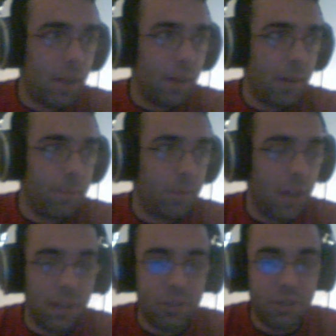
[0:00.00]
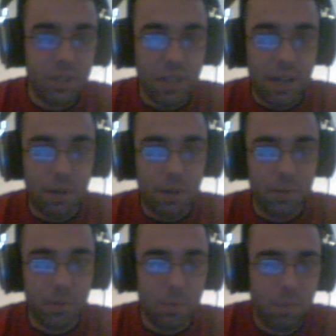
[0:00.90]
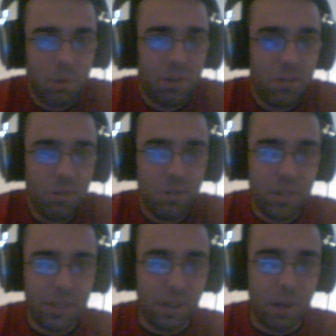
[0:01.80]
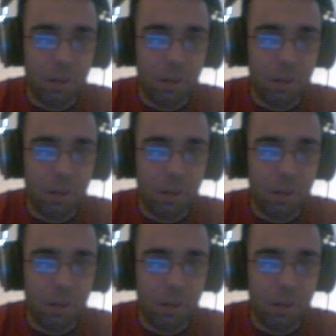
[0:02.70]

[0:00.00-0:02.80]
countries now. Both nuclear armed.